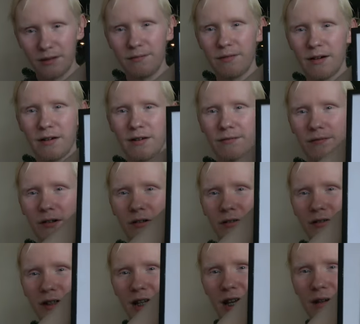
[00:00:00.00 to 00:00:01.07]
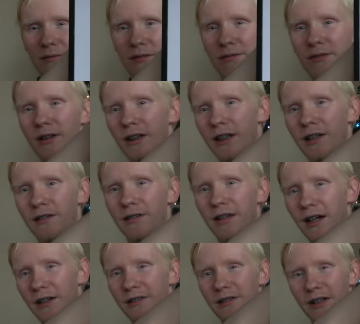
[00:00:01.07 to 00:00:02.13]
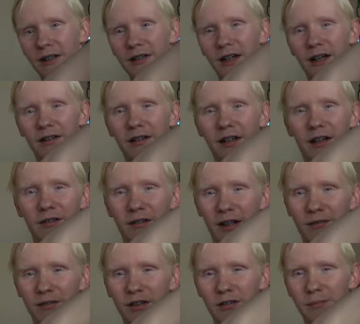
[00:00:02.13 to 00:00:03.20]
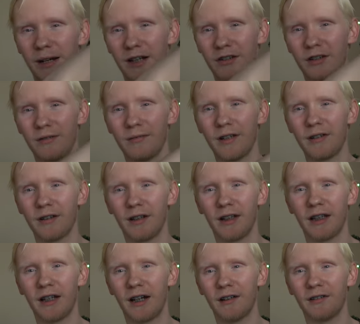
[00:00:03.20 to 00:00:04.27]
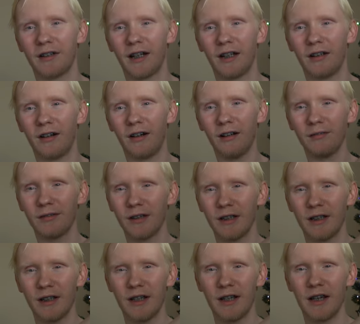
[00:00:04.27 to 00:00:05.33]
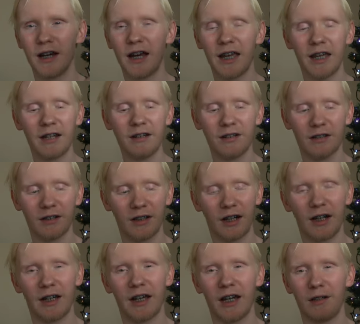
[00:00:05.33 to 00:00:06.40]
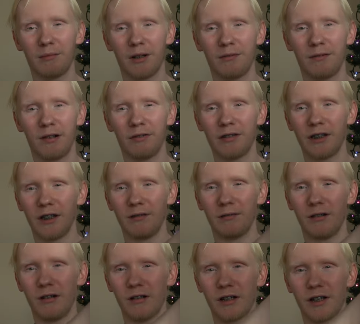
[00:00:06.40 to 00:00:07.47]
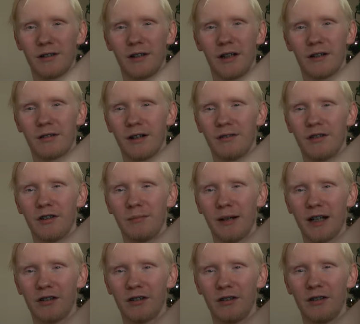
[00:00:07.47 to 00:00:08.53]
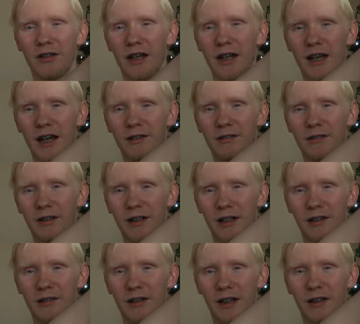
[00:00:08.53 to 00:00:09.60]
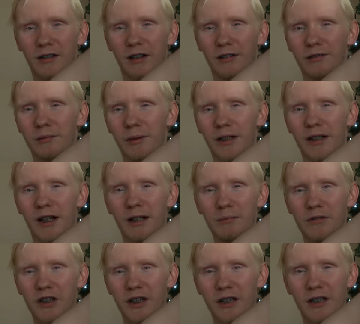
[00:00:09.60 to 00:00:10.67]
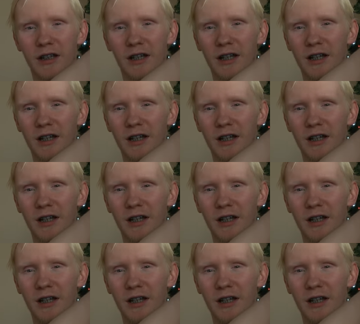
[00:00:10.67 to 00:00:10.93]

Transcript: the very first ever release that I sent as an aircraft dispatch. I recently got signed off and I had my first day walk as an aircraft dispatcher the day after I got signed off on my comp check